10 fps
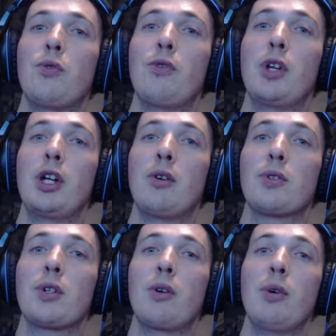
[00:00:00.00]

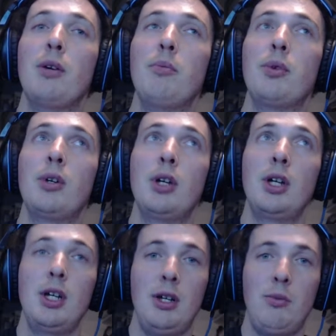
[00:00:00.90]
videos go up.
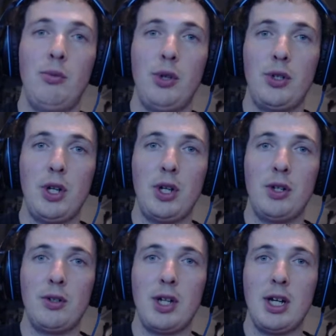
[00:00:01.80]
Appreciate your
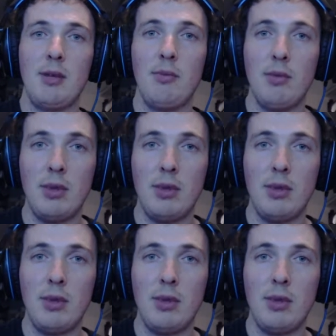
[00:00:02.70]
time.